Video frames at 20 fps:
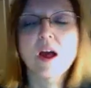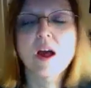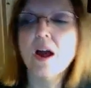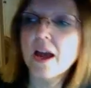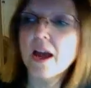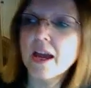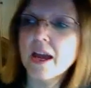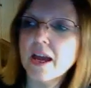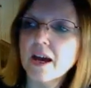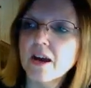
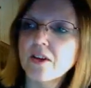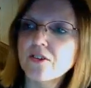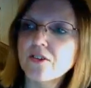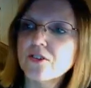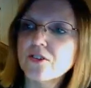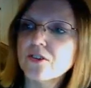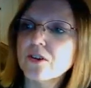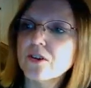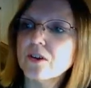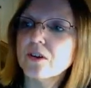
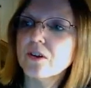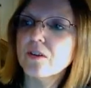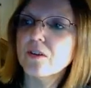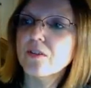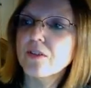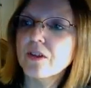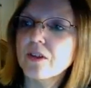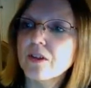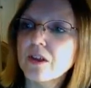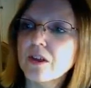And
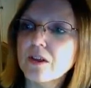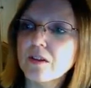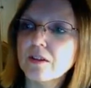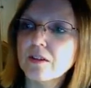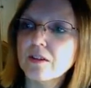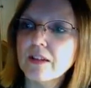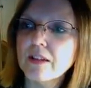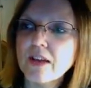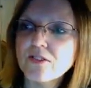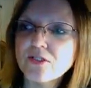the
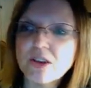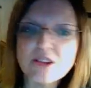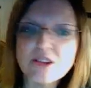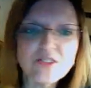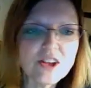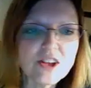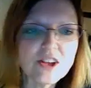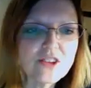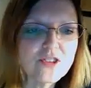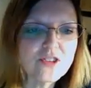last
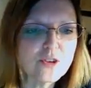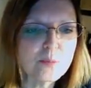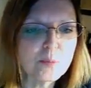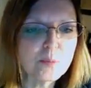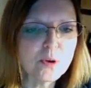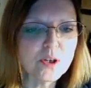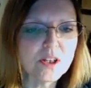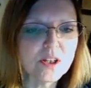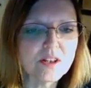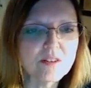citation you
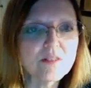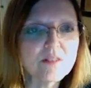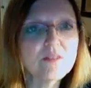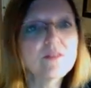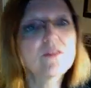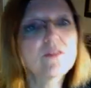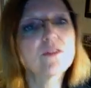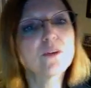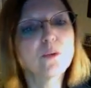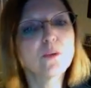put in
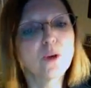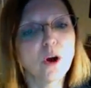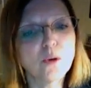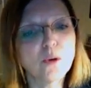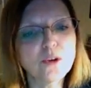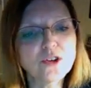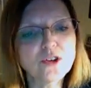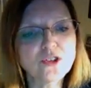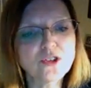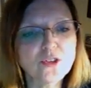
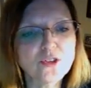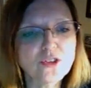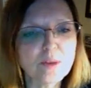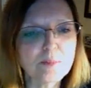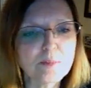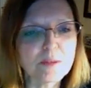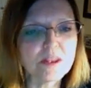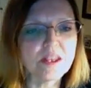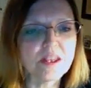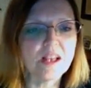always shows
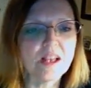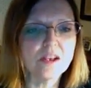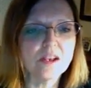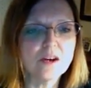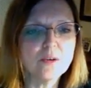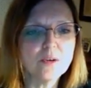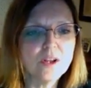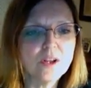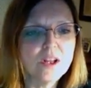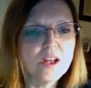up in
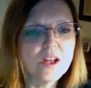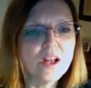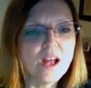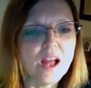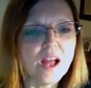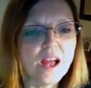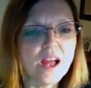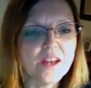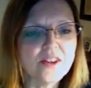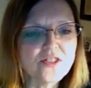yellow,
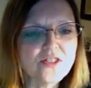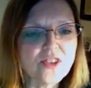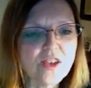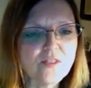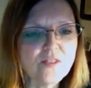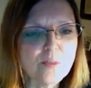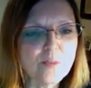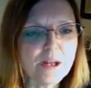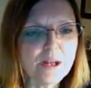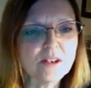and it's
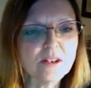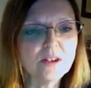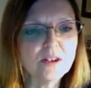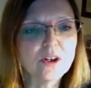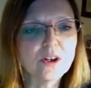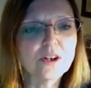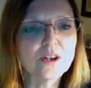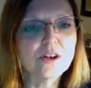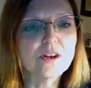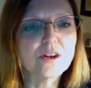alphabetical
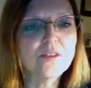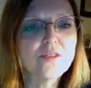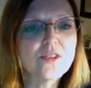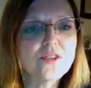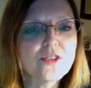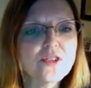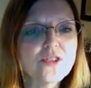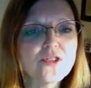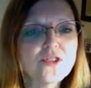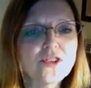order.
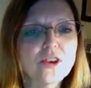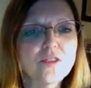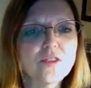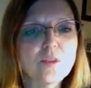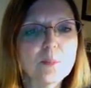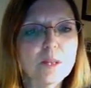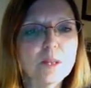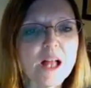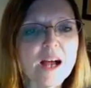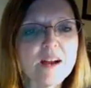This is
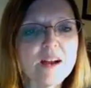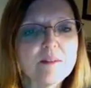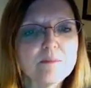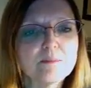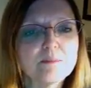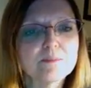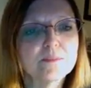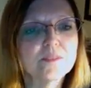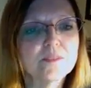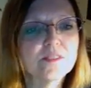Silverblatt.
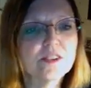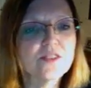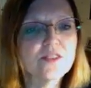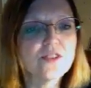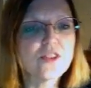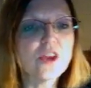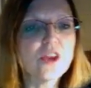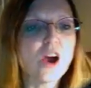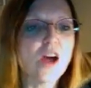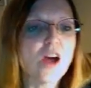There's
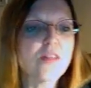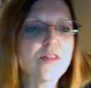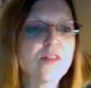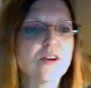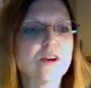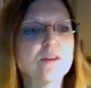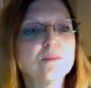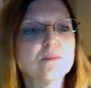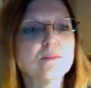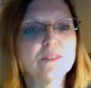the
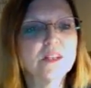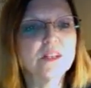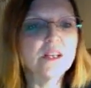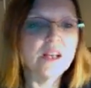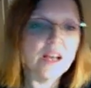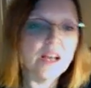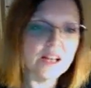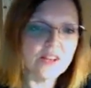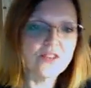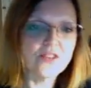author,
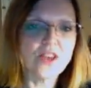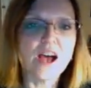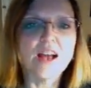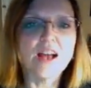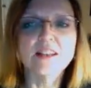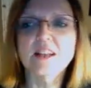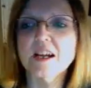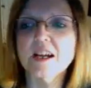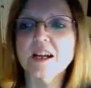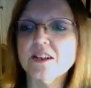and it's
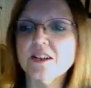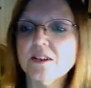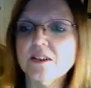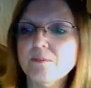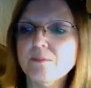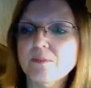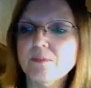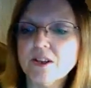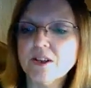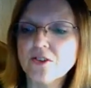highlighted,
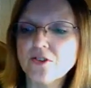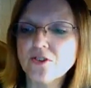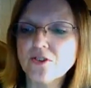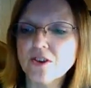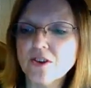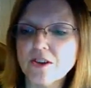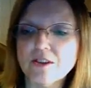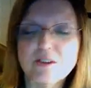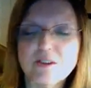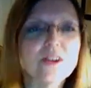and it's
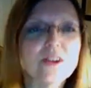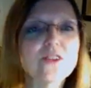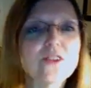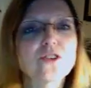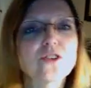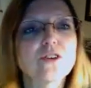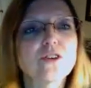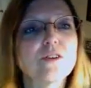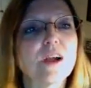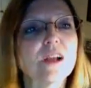in, and it's
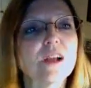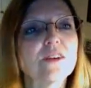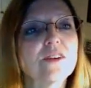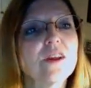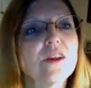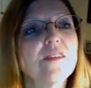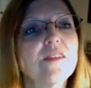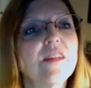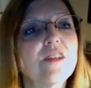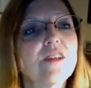correct.
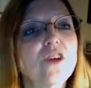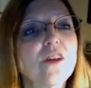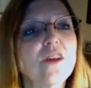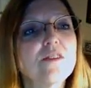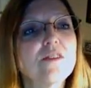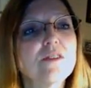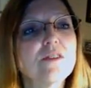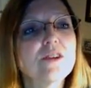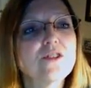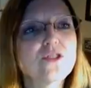And that's all
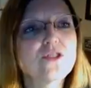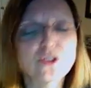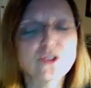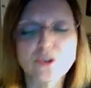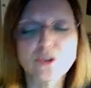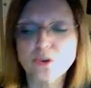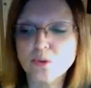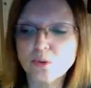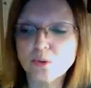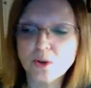there is
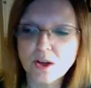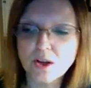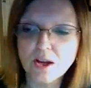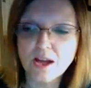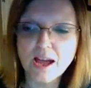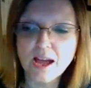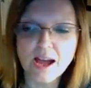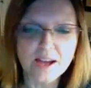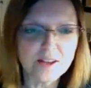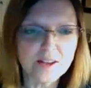to
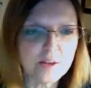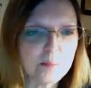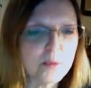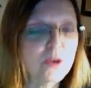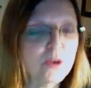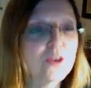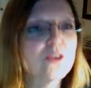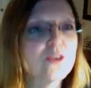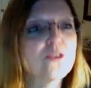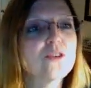adding a
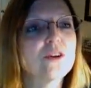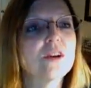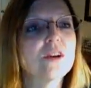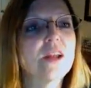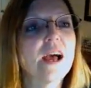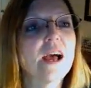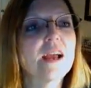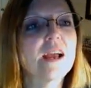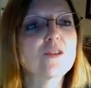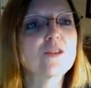book using an
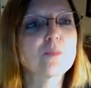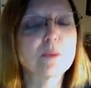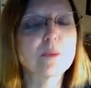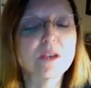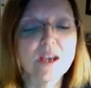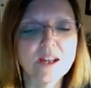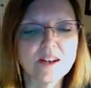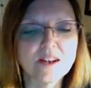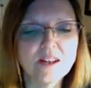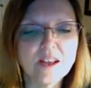
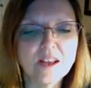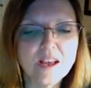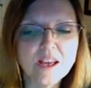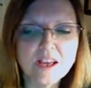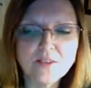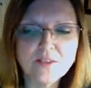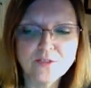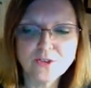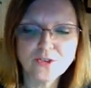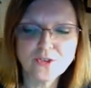ISBN.
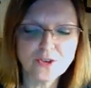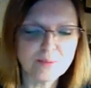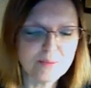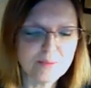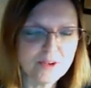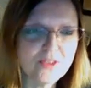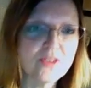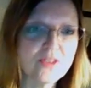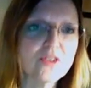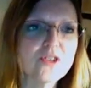If for some
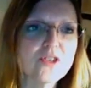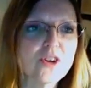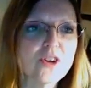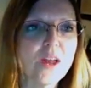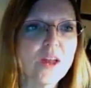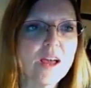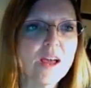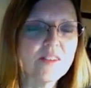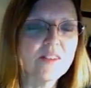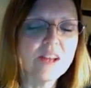reason you don't
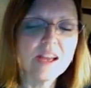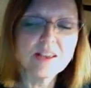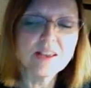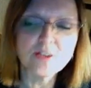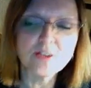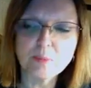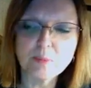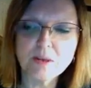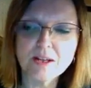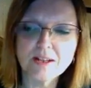have an
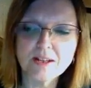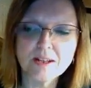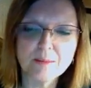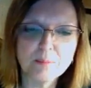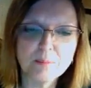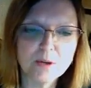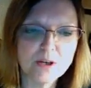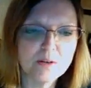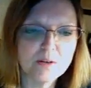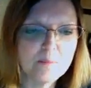ISBN
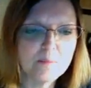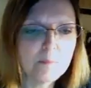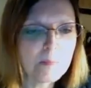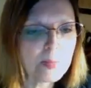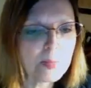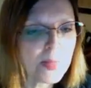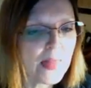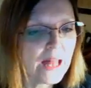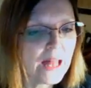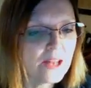number,
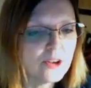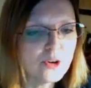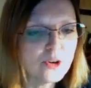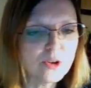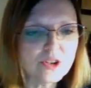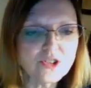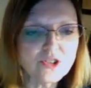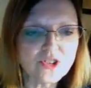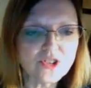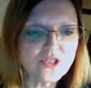you
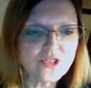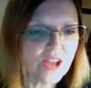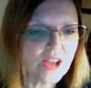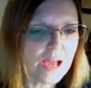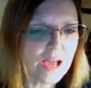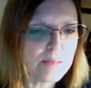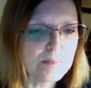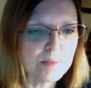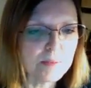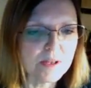can just
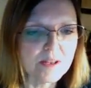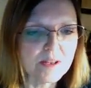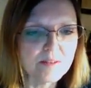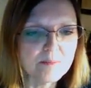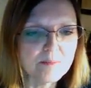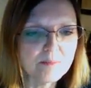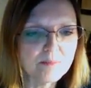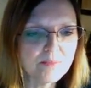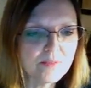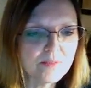type
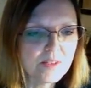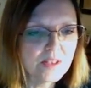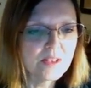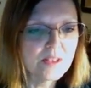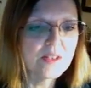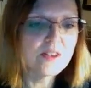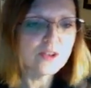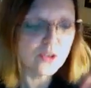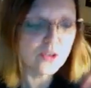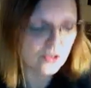in
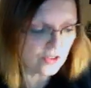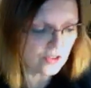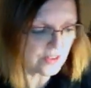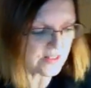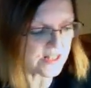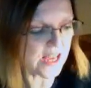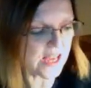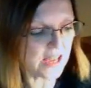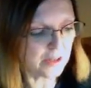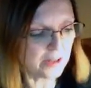using the
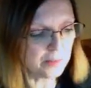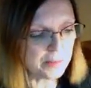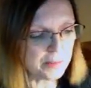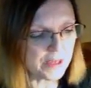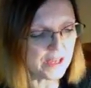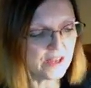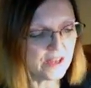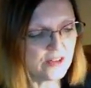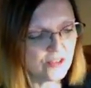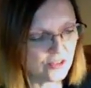title
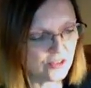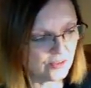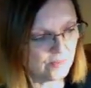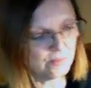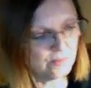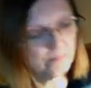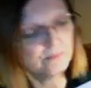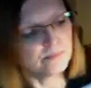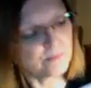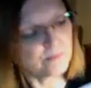page,
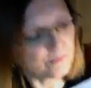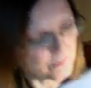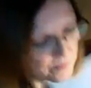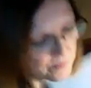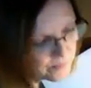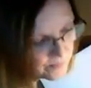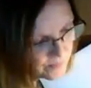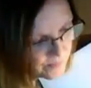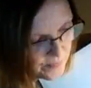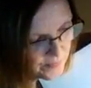
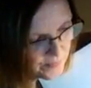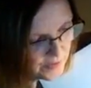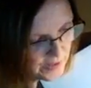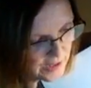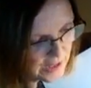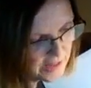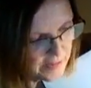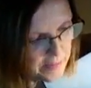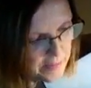and the